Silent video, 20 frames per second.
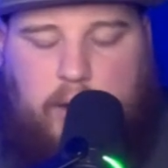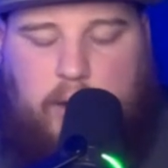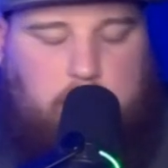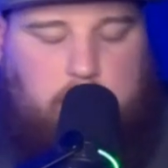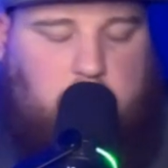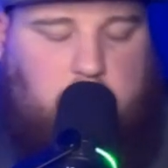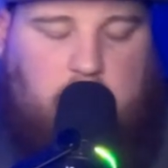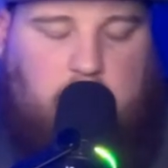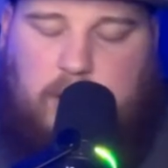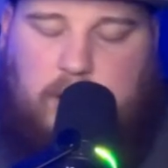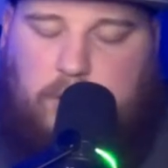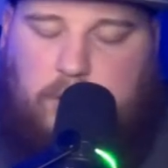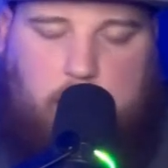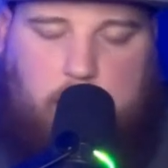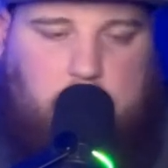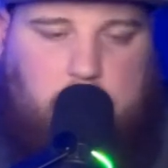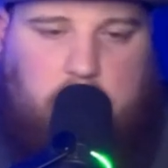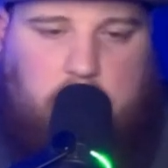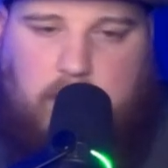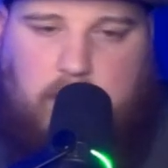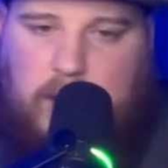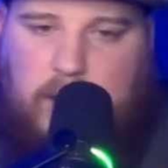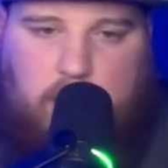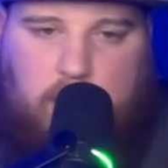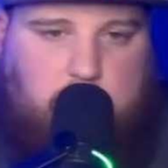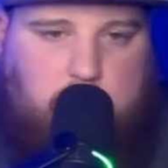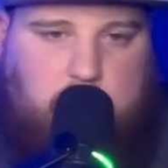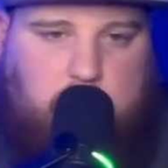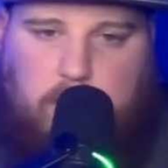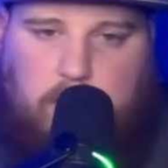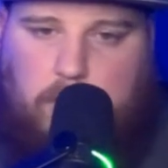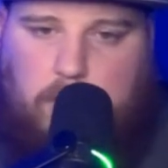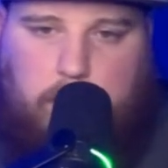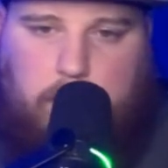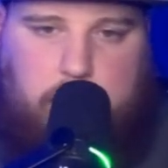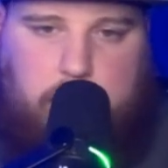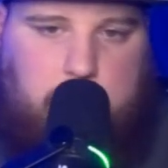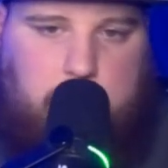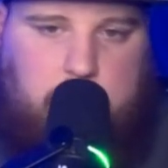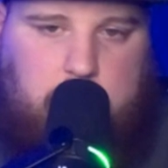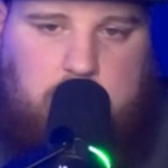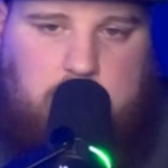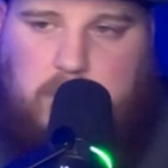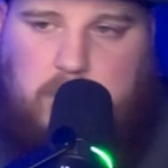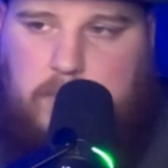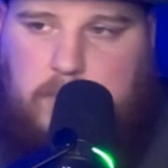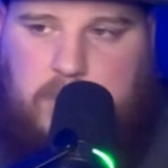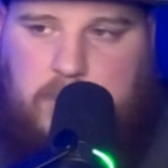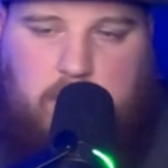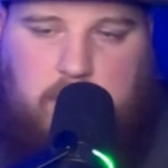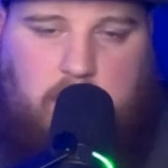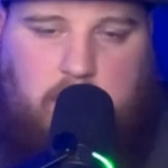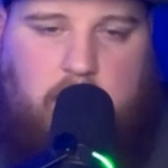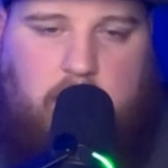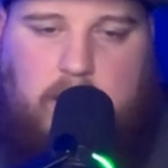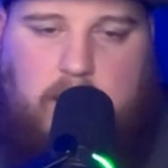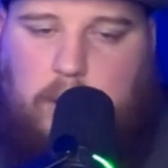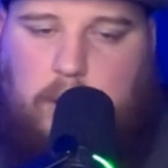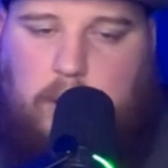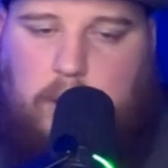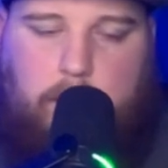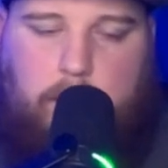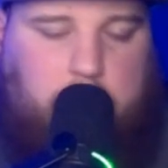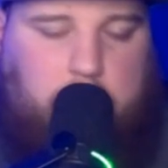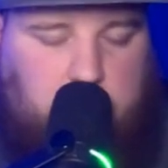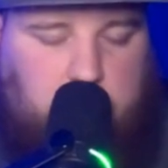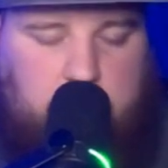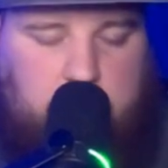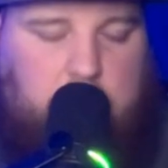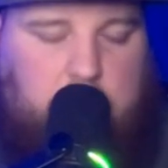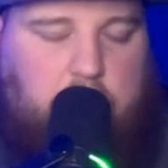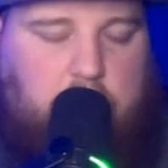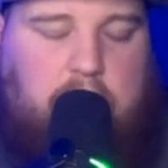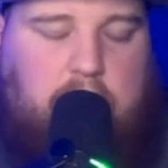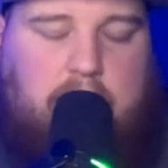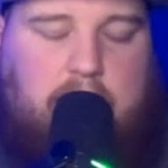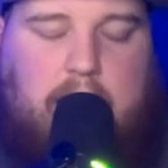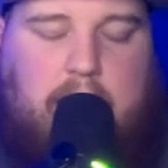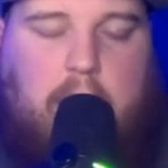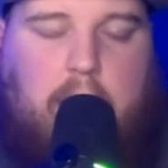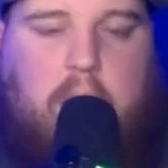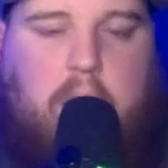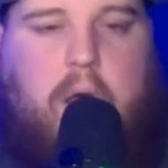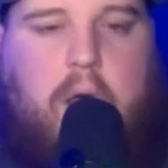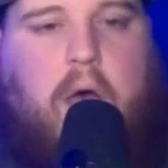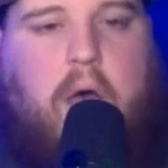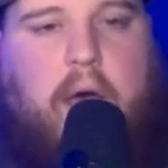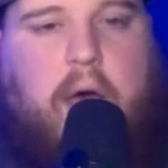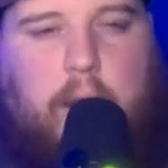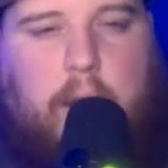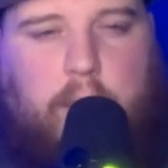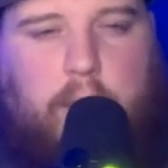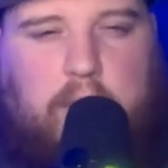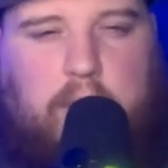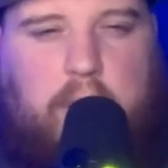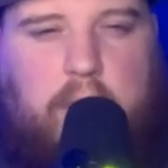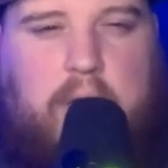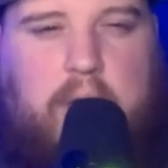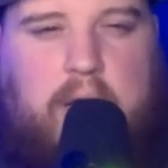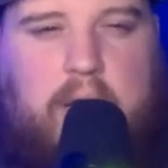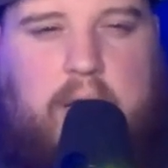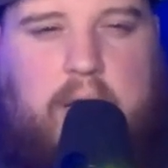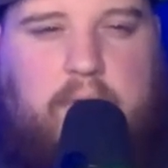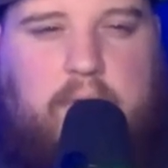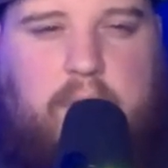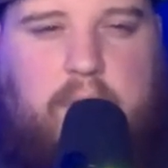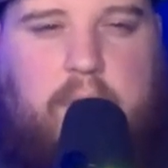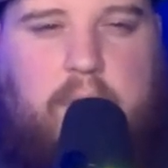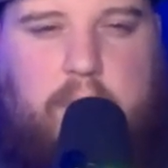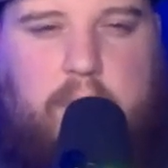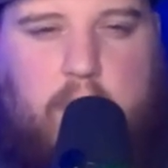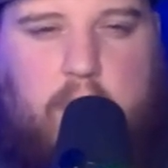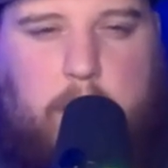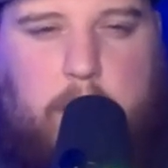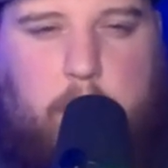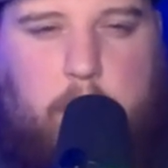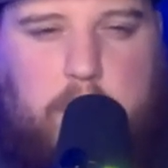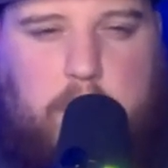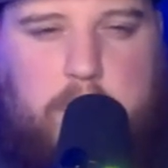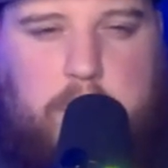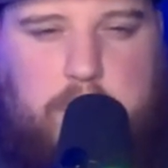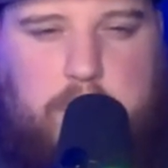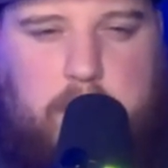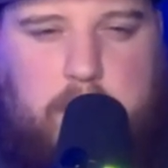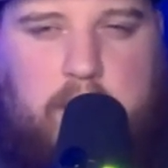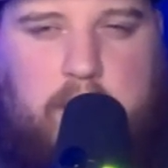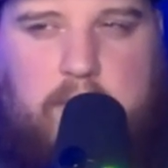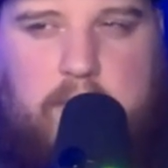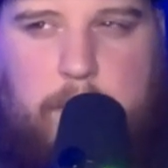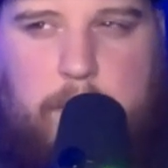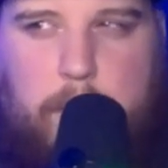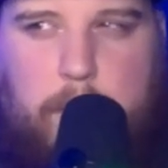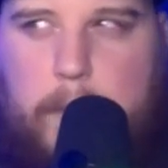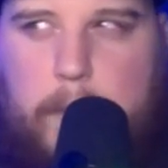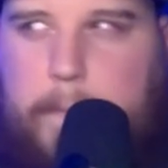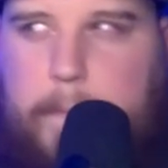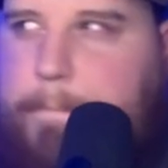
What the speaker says: Lions, Red Wings, Tigers, Pistons, Michigan, and Michigan State. So stay tuned to that. And I will see you in the next video as we talk more Detroit Lions football.